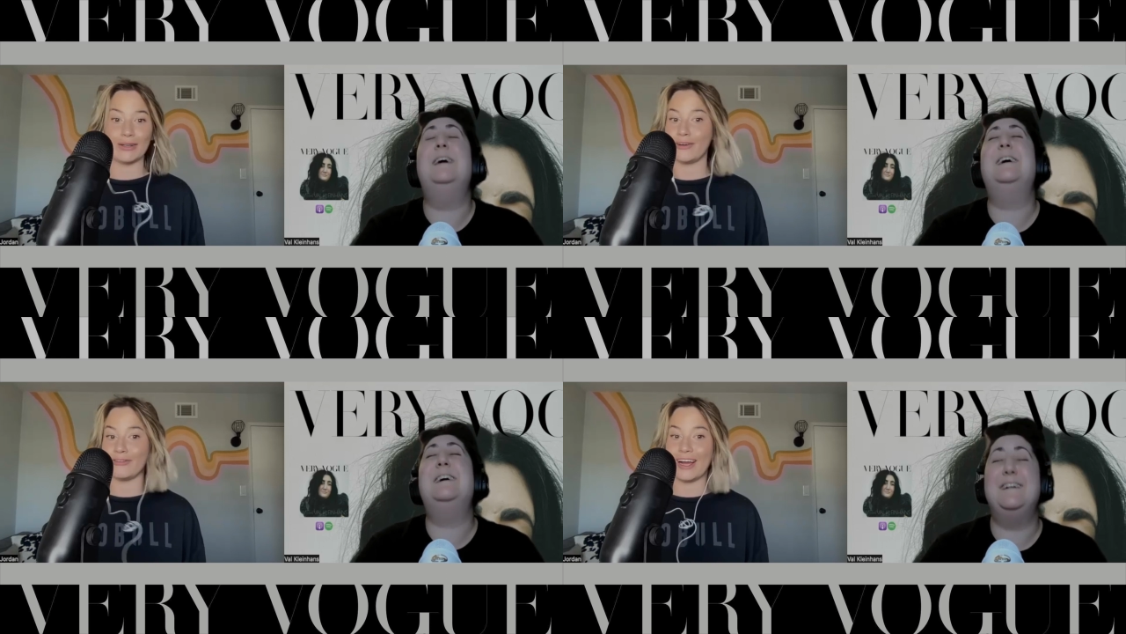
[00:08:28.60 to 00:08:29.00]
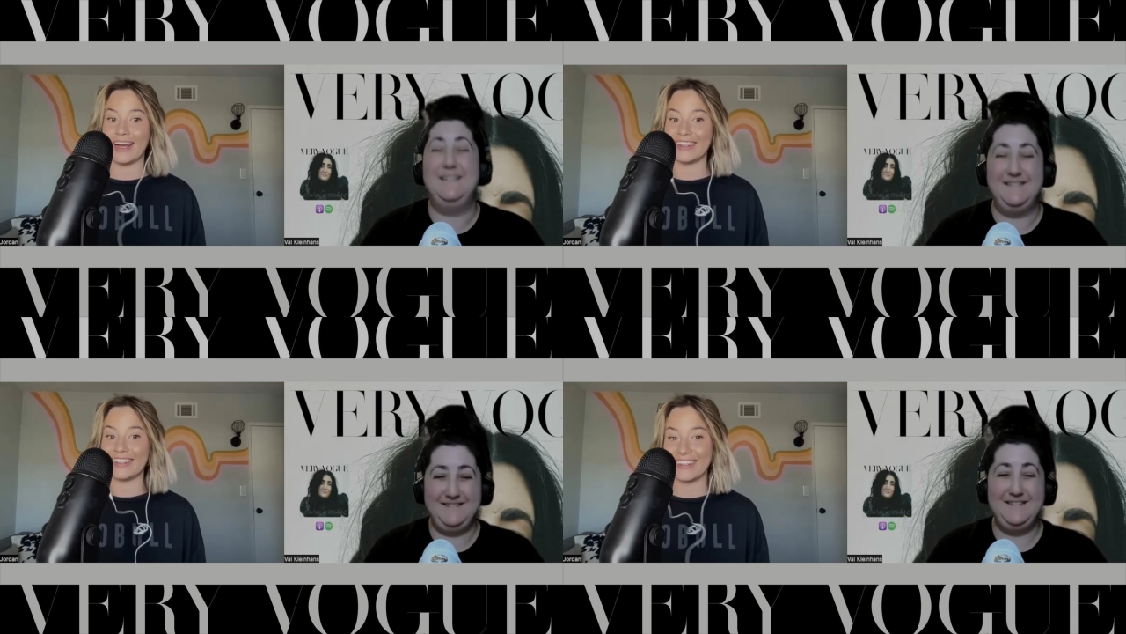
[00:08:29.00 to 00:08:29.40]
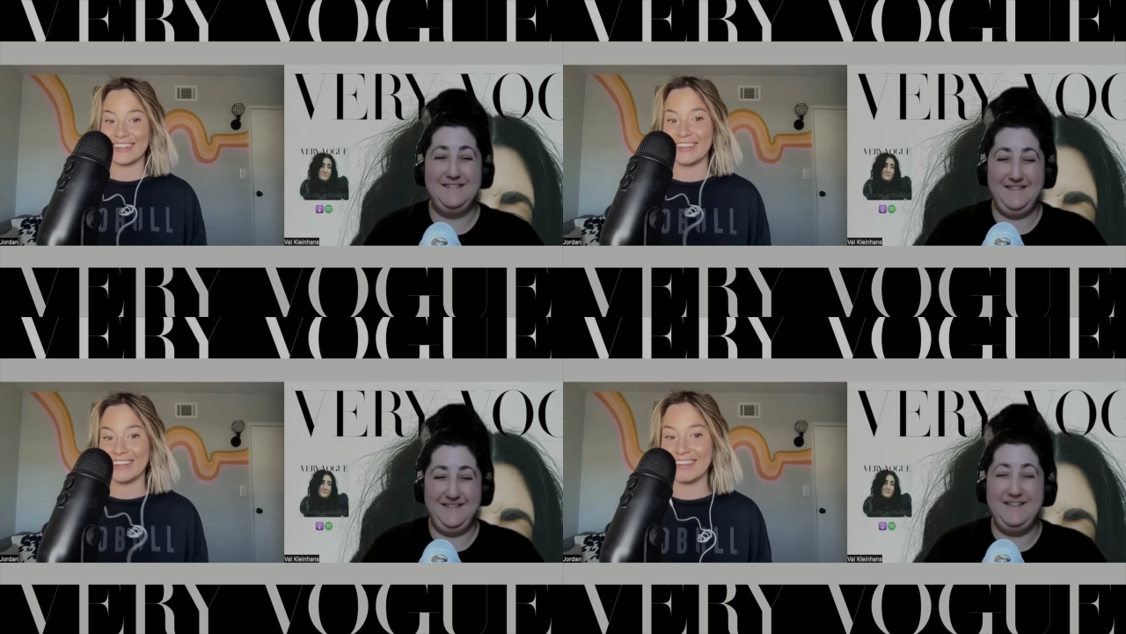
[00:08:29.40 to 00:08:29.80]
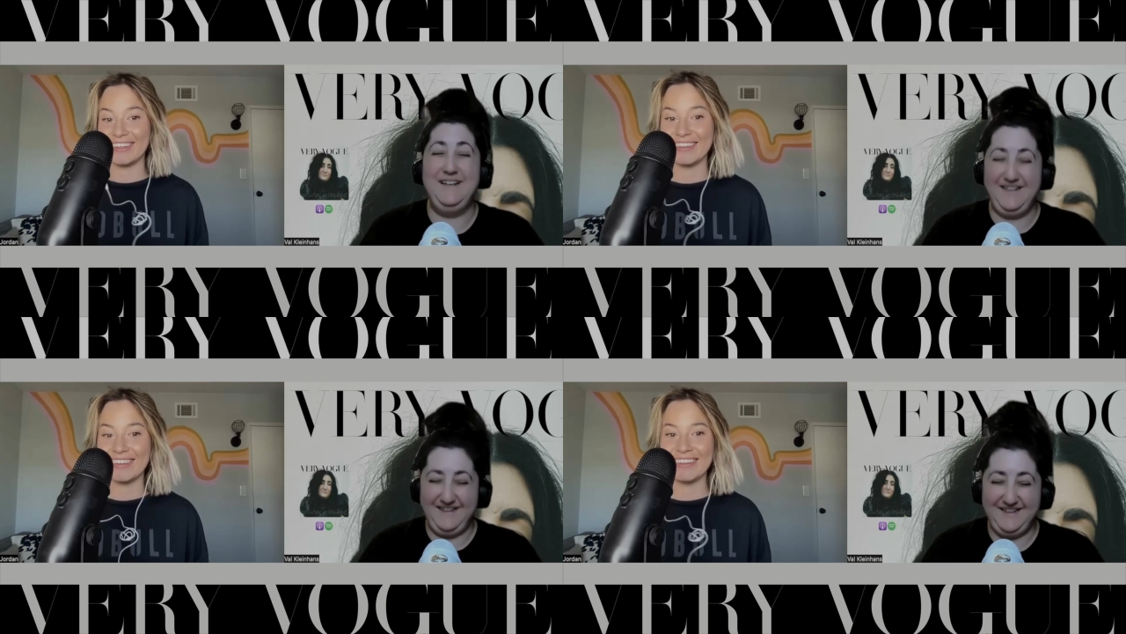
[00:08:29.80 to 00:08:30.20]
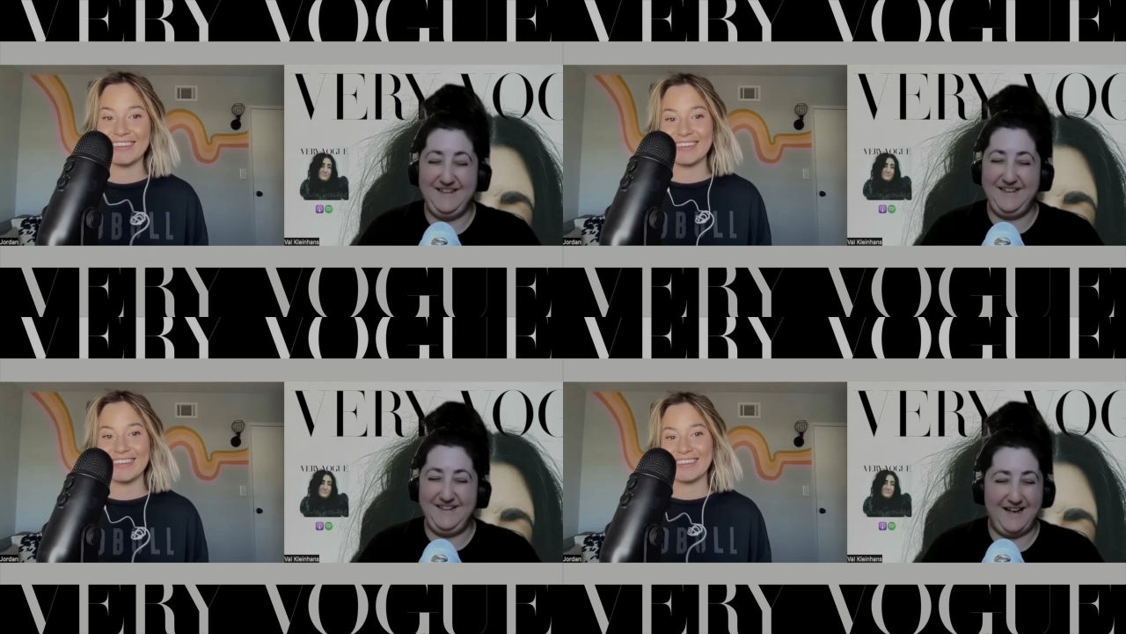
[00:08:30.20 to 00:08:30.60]
Speaker 1: girlfriend.
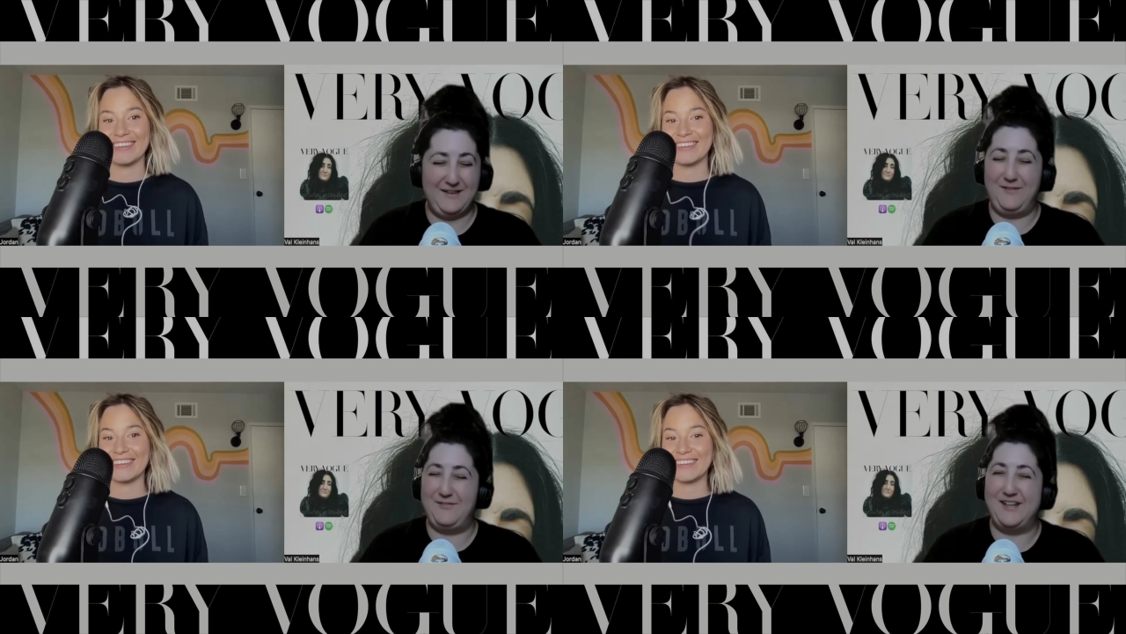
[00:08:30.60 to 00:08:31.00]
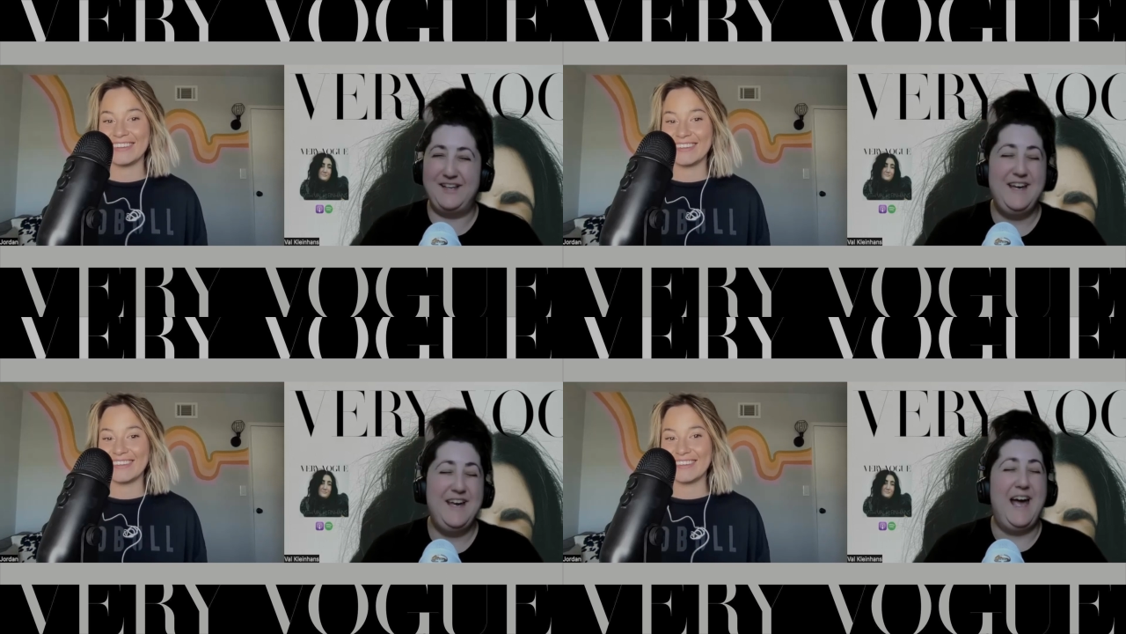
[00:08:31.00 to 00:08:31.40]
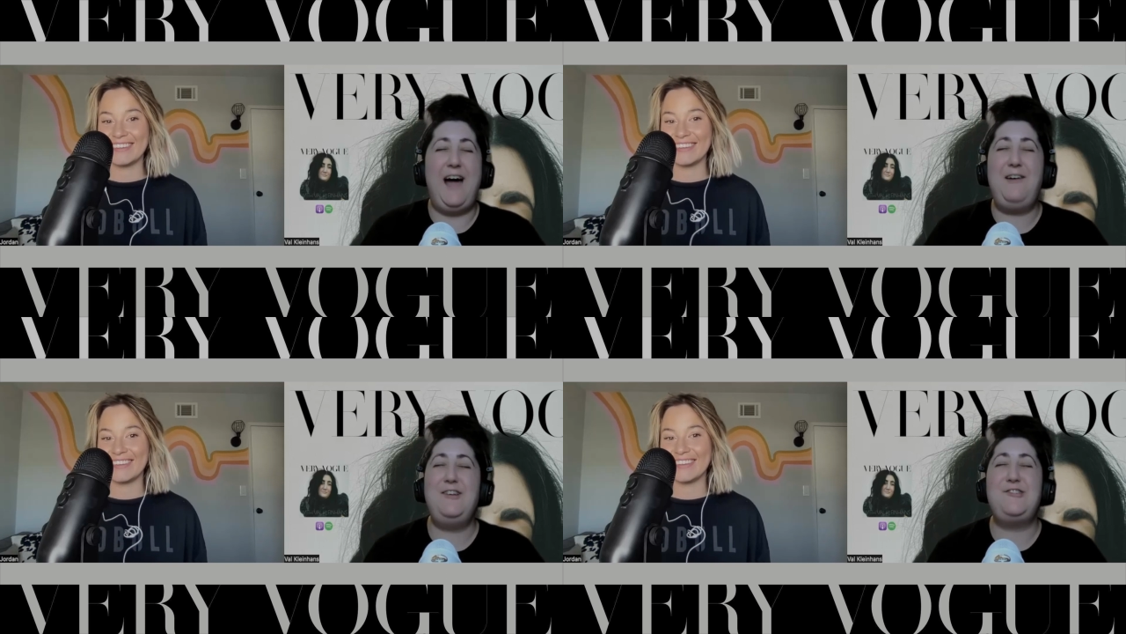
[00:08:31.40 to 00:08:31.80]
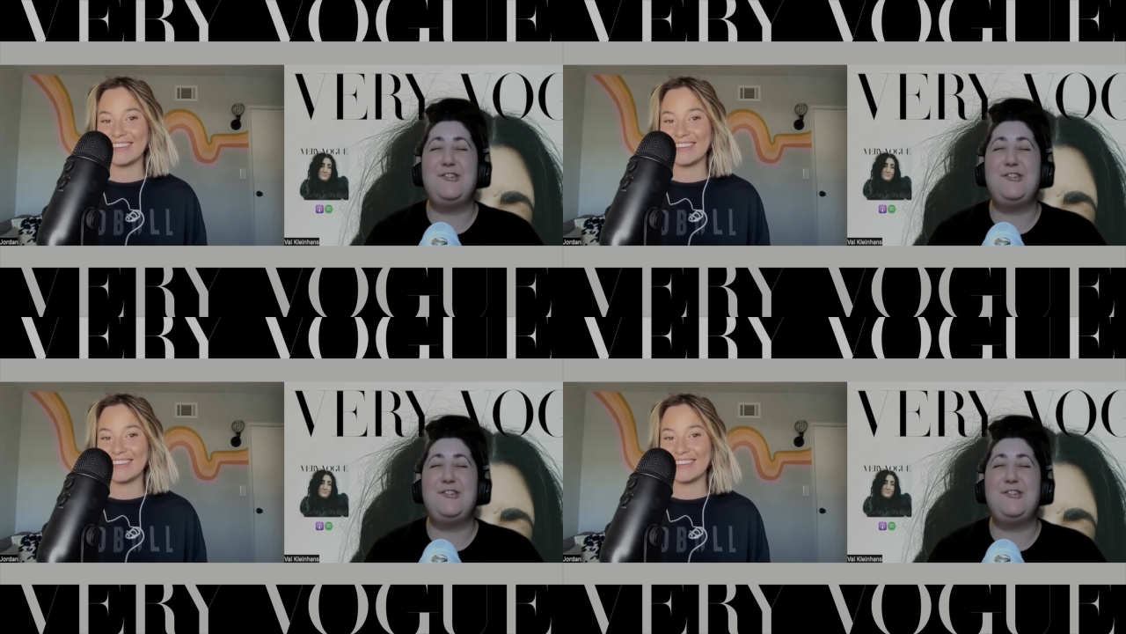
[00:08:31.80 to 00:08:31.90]
Speaker 2: I love it. How did